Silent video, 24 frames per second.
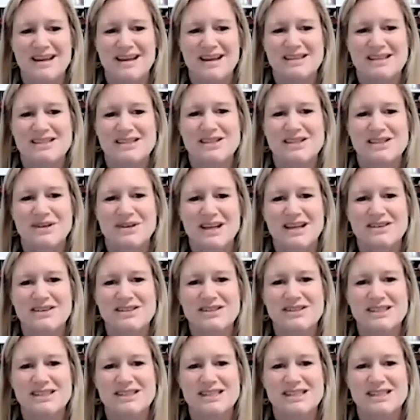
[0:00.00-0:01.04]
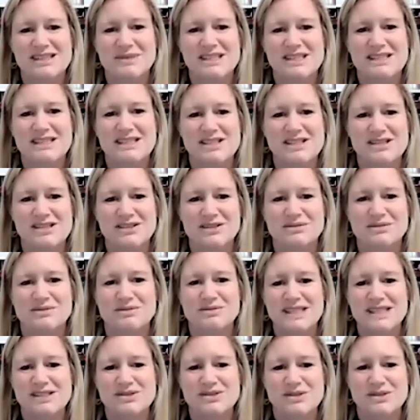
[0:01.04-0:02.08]
So here's just some additional
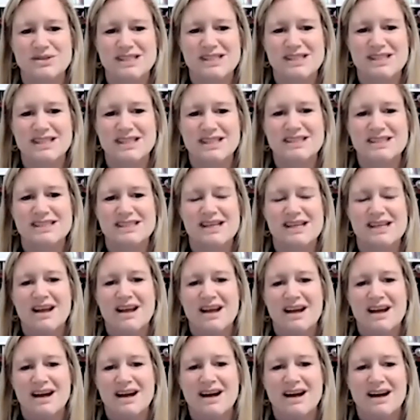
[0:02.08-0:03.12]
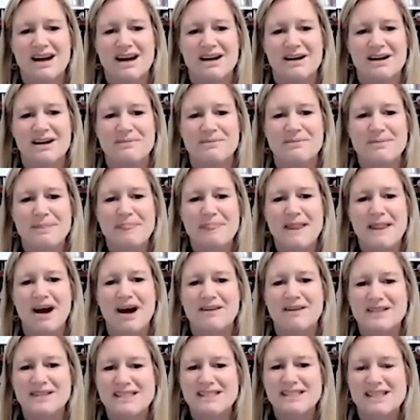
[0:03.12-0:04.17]
resources.
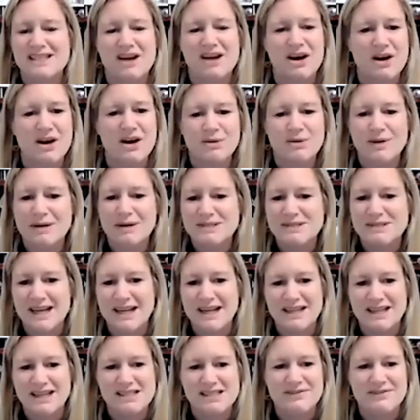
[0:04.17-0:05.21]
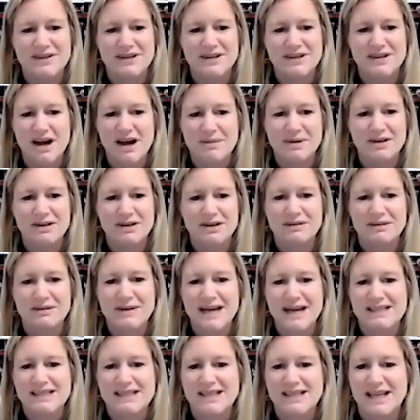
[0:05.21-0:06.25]
Obviously, our website is phenomenal,
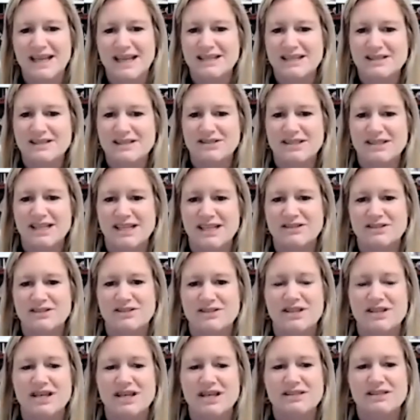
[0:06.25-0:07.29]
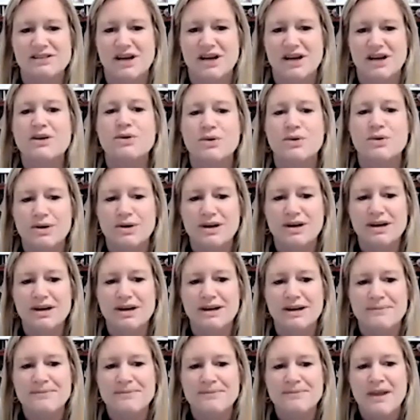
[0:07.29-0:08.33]
masseycancercenter.org.
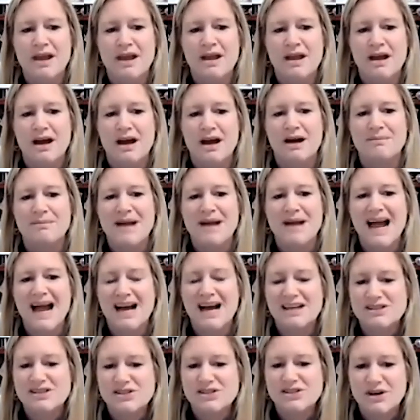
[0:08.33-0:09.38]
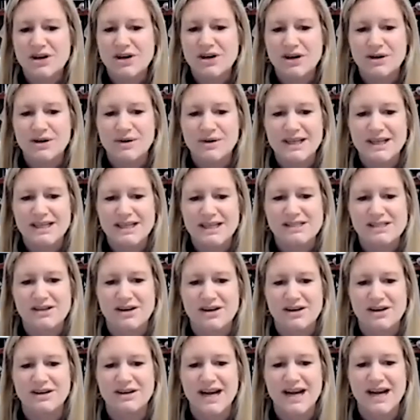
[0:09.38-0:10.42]
ASTRO is
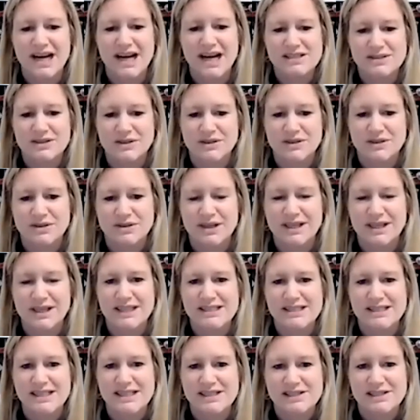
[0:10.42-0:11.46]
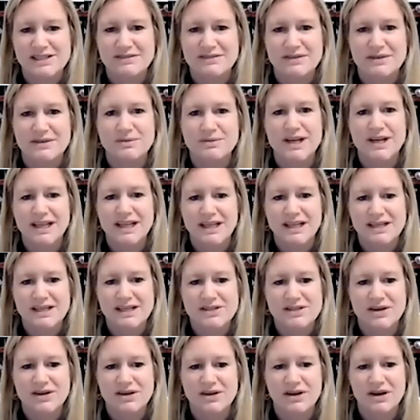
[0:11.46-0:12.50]
our national organization for
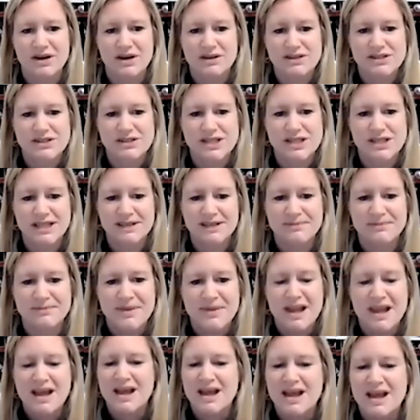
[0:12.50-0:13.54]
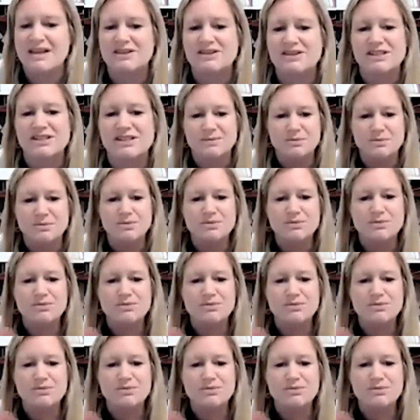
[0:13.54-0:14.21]
radiation oncology, and there's some